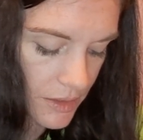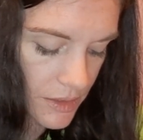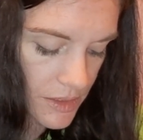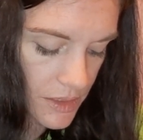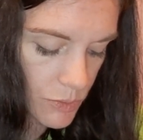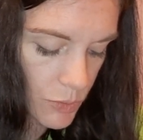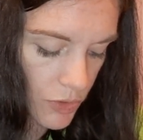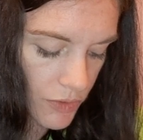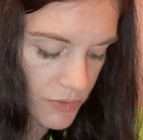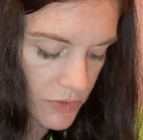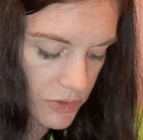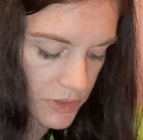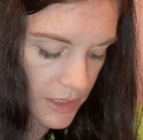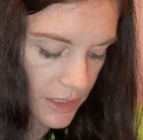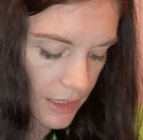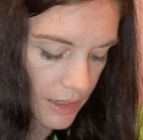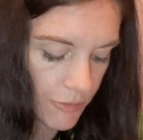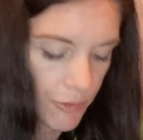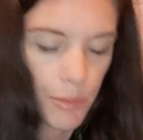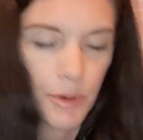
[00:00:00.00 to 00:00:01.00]
This is more just
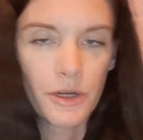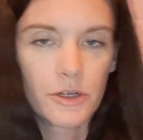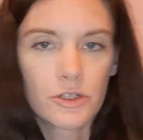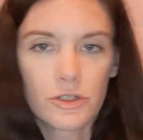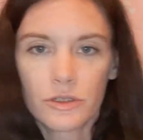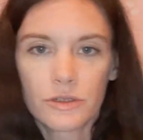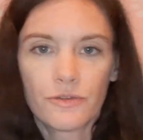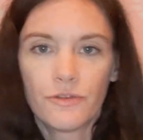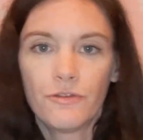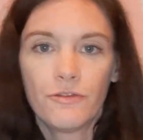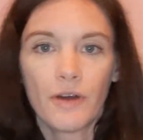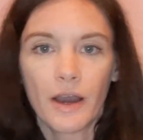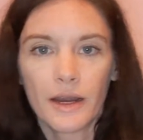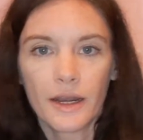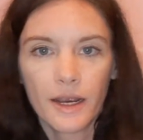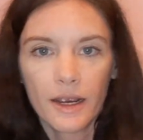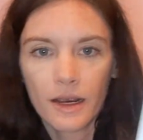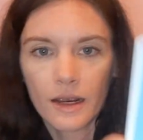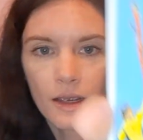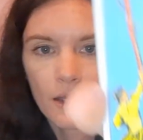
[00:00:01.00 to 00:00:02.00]
like everybody's just
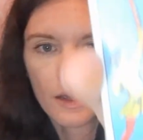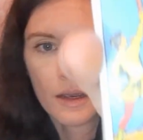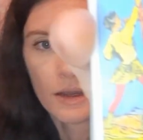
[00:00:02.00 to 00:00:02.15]
fighting.